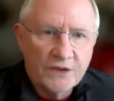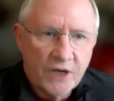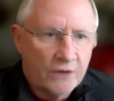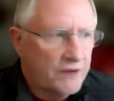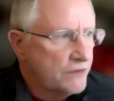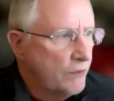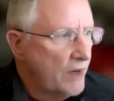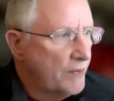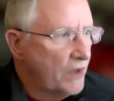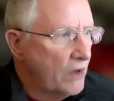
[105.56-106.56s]
share this
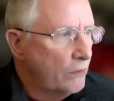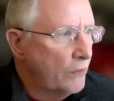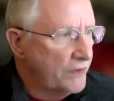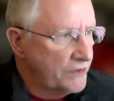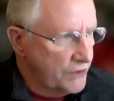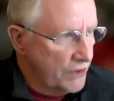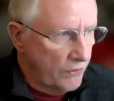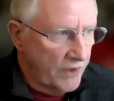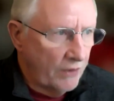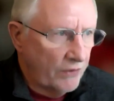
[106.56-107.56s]
webinar with
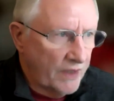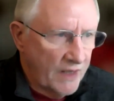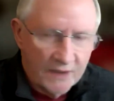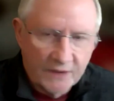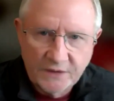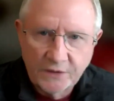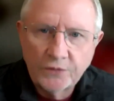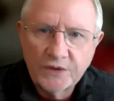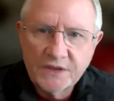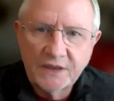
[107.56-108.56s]
Joe Karagenis,
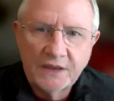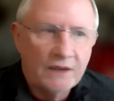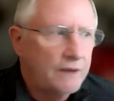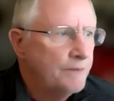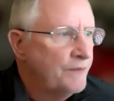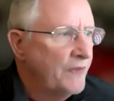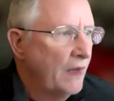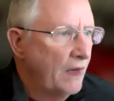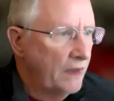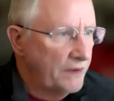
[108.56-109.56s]
who is the
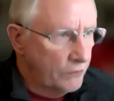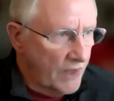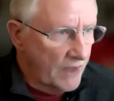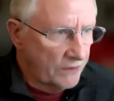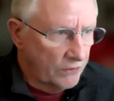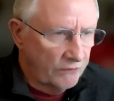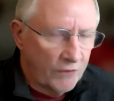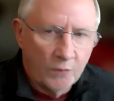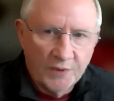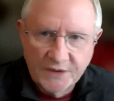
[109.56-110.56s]
director of
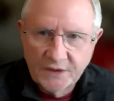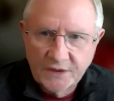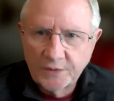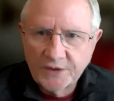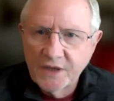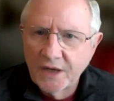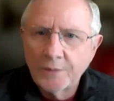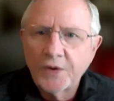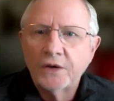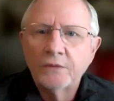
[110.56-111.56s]
Open Syllabus, and
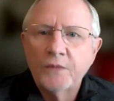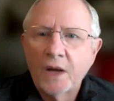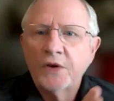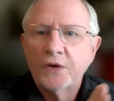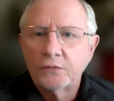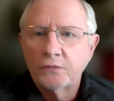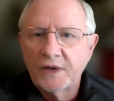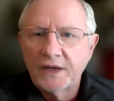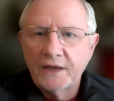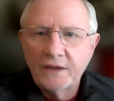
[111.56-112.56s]
I'm gonna
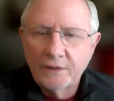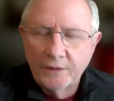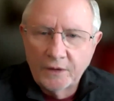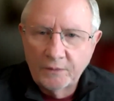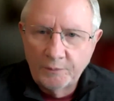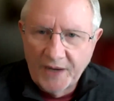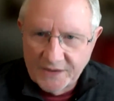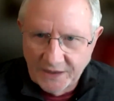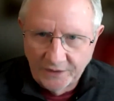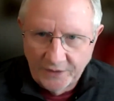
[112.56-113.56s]
read
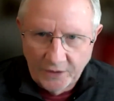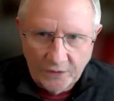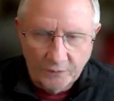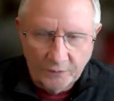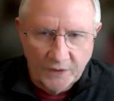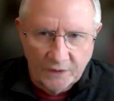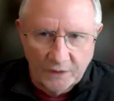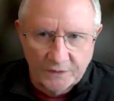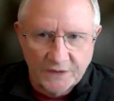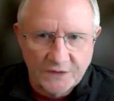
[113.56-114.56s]
basically
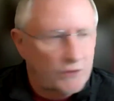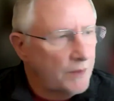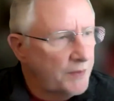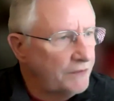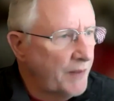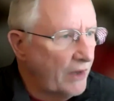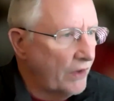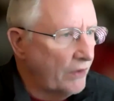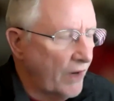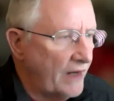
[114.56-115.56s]
their descriptive
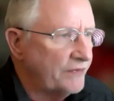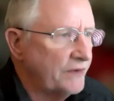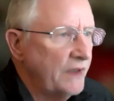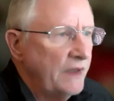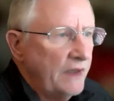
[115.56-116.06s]
paragraph.